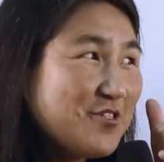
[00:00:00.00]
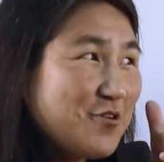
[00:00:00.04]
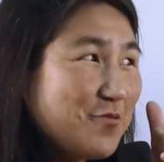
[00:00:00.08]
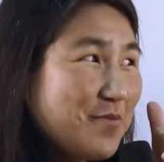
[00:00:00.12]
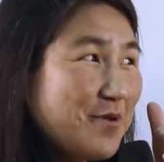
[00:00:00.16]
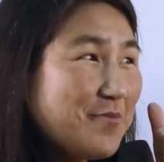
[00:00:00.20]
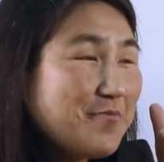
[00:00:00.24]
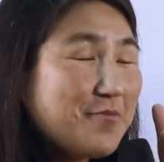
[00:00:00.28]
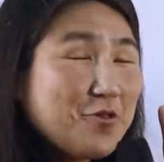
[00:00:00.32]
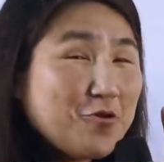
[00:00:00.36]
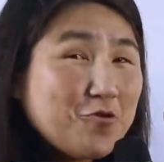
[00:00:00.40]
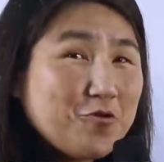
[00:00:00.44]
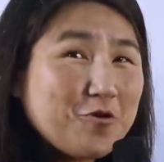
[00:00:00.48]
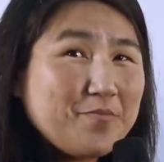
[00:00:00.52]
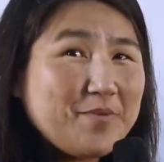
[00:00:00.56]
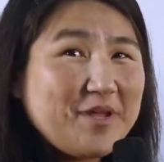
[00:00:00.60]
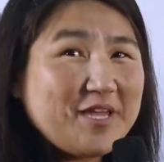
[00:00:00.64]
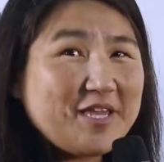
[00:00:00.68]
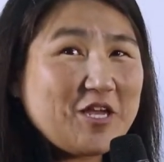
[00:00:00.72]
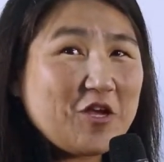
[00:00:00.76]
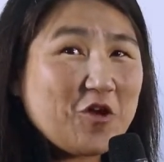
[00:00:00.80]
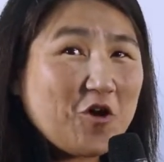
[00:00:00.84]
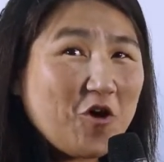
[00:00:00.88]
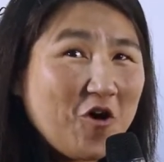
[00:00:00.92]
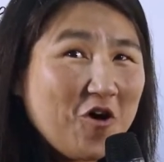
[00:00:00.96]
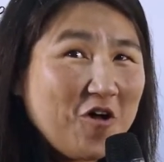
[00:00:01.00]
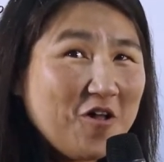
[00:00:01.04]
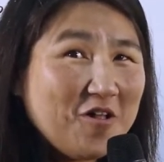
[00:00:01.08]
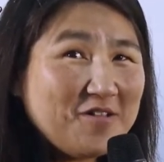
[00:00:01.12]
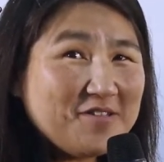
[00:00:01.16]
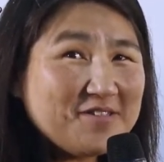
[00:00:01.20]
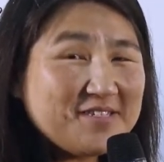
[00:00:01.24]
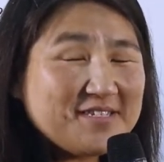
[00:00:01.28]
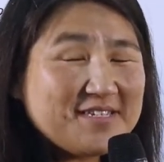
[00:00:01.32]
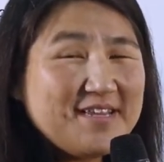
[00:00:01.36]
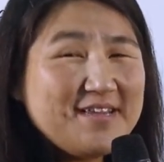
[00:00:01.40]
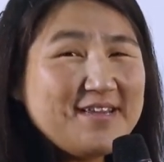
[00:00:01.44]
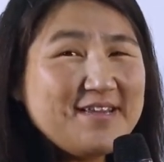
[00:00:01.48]
So people who are making
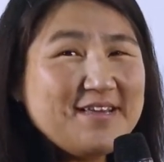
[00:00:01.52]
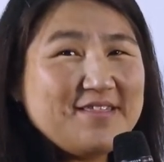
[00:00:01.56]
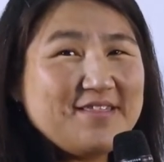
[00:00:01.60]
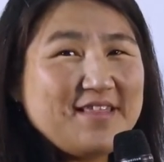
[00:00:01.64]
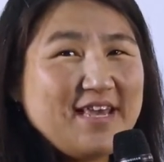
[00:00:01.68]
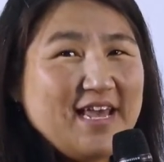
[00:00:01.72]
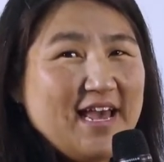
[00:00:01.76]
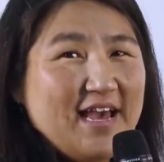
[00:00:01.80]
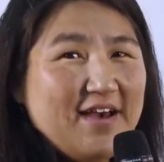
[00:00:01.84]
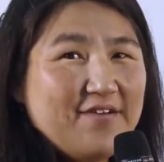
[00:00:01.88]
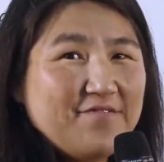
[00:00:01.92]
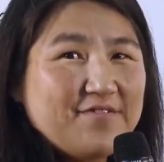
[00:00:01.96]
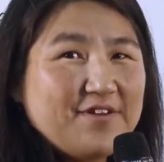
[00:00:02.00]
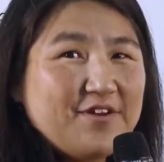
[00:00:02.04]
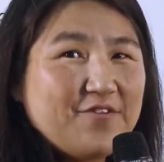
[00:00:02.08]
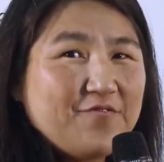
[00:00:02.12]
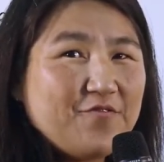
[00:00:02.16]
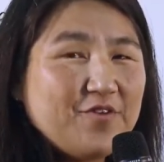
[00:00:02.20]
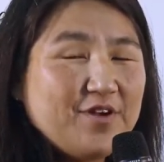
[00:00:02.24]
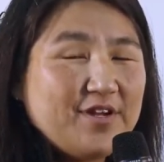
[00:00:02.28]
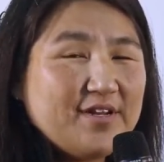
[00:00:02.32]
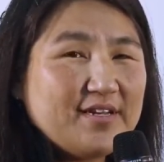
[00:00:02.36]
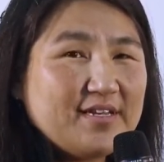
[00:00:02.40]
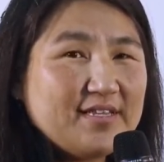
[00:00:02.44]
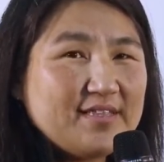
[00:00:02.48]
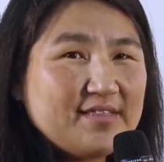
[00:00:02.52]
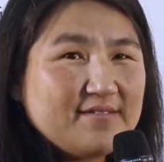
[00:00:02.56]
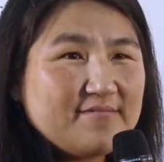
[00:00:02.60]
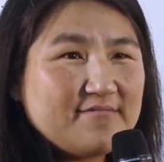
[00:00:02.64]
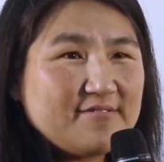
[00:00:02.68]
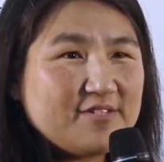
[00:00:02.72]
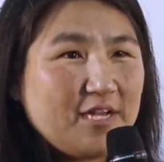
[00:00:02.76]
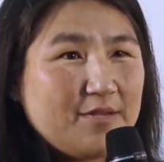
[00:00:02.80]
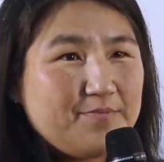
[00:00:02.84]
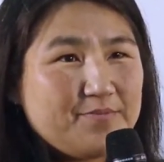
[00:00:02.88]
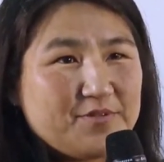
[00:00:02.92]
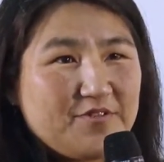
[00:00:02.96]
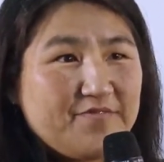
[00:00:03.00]
calls, they have different
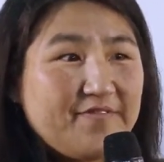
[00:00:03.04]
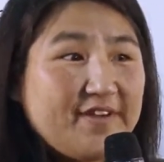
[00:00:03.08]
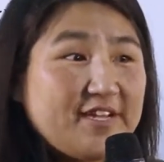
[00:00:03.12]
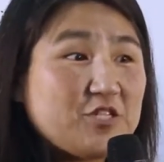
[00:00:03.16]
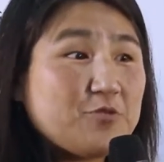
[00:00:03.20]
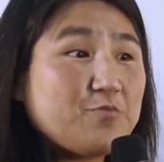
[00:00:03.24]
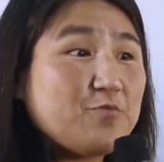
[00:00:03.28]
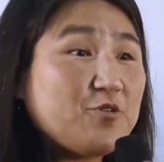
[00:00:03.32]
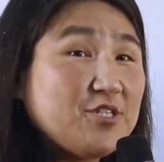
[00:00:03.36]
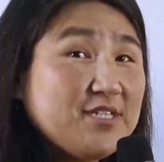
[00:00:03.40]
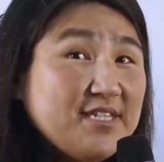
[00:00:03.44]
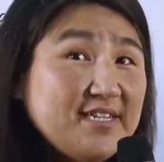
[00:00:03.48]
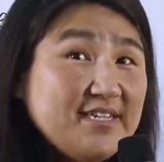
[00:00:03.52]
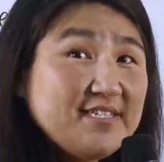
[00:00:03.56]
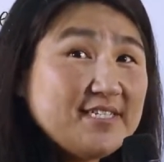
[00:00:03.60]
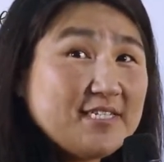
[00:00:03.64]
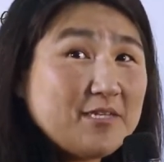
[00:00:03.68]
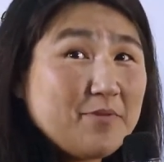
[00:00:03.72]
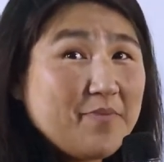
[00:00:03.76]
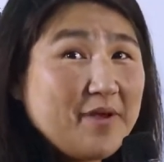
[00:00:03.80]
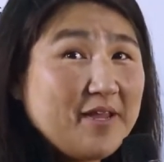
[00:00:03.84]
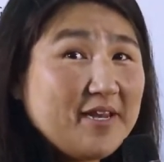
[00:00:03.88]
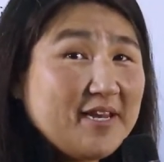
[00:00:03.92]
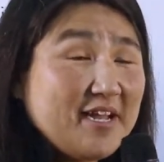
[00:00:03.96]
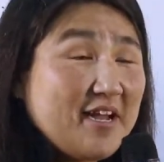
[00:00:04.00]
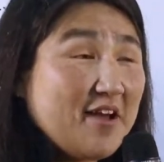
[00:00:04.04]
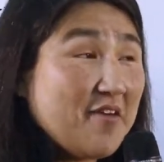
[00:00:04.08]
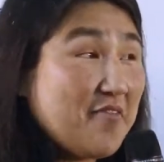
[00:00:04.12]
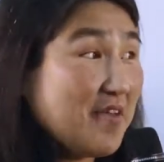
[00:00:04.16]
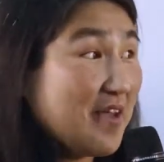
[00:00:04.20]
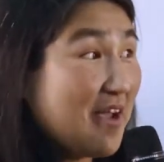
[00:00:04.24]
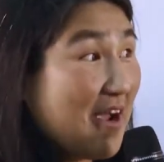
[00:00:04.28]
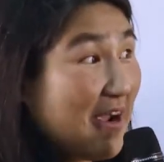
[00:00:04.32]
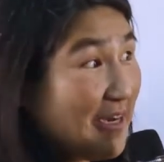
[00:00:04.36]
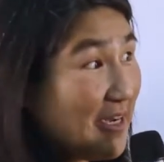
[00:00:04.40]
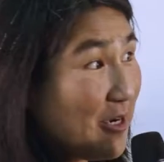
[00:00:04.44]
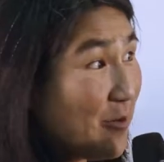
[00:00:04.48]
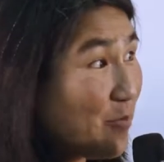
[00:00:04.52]
types of expertise depending on
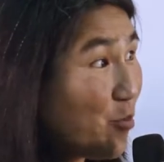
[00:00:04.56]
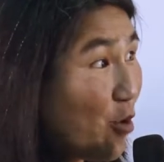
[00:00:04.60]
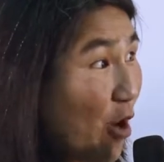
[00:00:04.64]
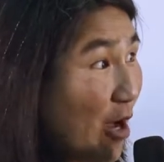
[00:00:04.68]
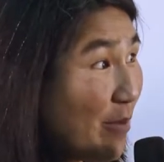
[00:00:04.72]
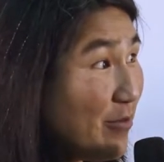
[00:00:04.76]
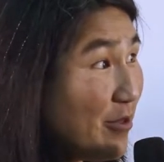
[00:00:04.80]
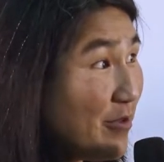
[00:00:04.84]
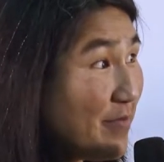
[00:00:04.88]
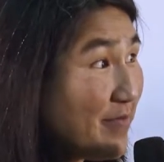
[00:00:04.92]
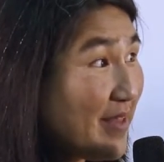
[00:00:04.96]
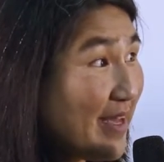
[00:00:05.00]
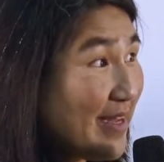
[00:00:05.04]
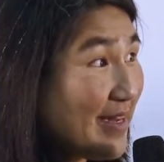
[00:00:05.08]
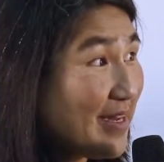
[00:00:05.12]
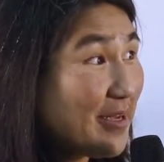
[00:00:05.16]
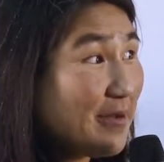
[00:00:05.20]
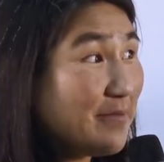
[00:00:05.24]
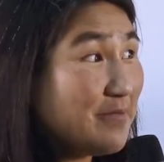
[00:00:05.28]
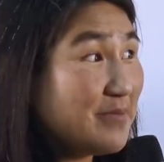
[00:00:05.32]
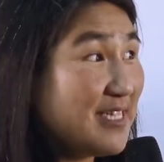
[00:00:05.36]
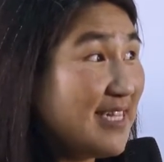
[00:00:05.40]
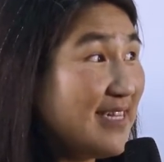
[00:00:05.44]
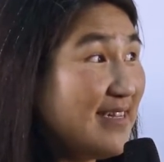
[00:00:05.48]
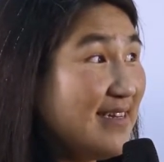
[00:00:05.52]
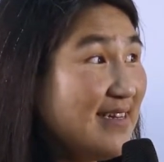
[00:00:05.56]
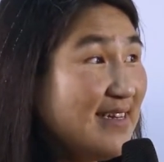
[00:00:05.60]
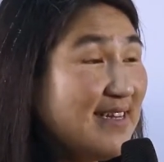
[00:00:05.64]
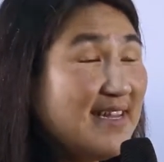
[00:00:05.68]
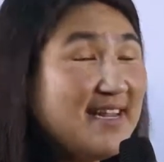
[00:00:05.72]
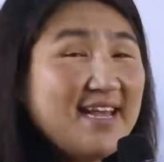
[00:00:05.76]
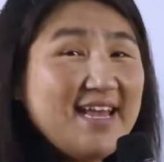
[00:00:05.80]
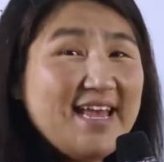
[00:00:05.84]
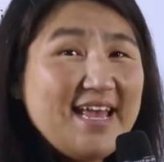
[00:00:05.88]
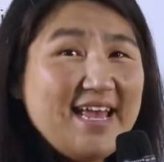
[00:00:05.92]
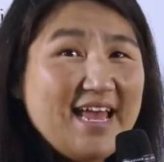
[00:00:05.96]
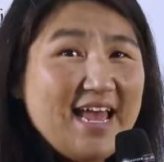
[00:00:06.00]
the kind of problem that comes in,